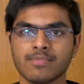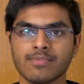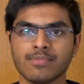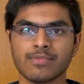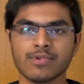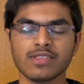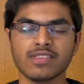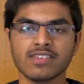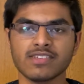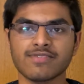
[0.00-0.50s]

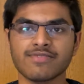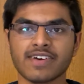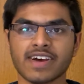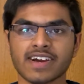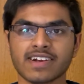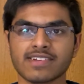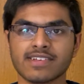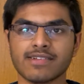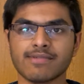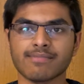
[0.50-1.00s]
With this
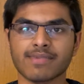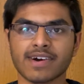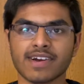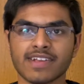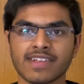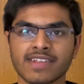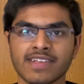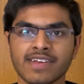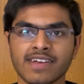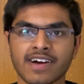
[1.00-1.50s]
fact in
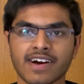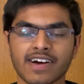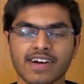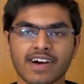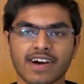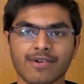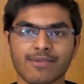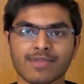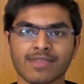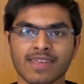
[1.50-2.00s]
mind,
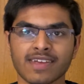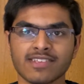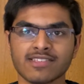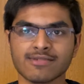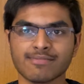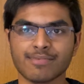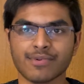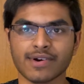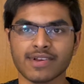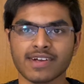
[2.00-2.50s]
I would like
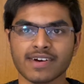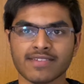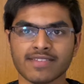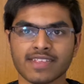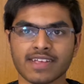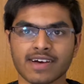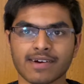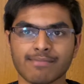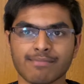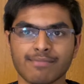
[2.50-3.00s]
to point out
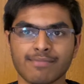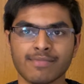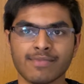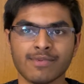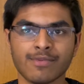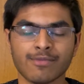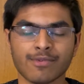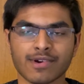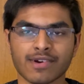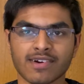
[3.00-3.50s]
that
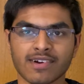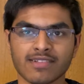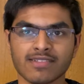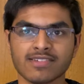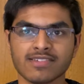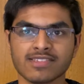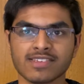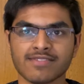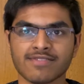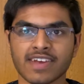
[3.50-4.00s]

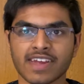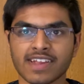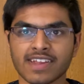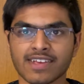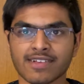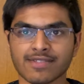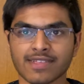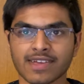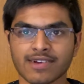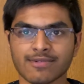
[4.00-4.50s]
regardless of
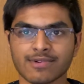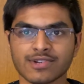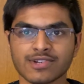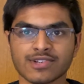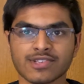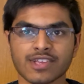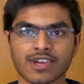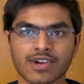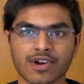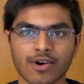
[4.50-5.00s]
any
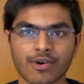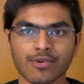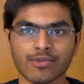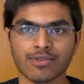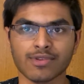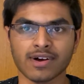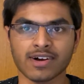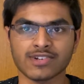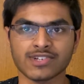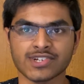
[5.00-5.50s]
language, the
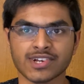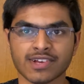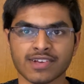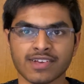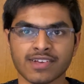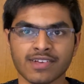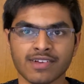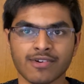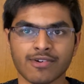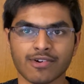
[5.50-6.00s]
code
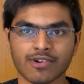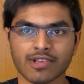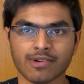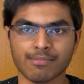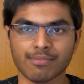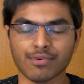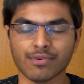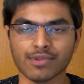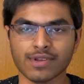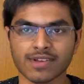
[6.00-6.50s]
logic or the
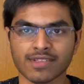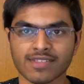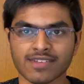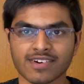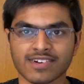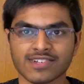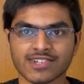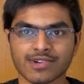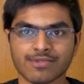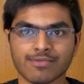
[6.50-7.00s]
Boolean
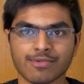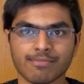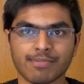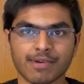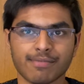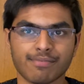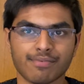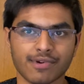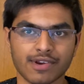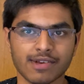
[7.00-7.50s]
logic would
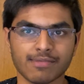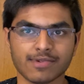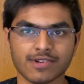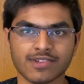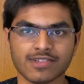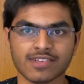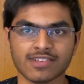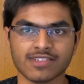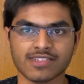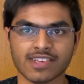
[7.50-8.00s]
be pretty
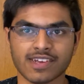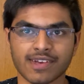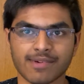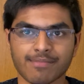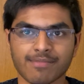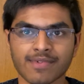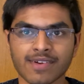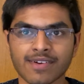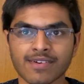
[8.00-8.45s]
much the same.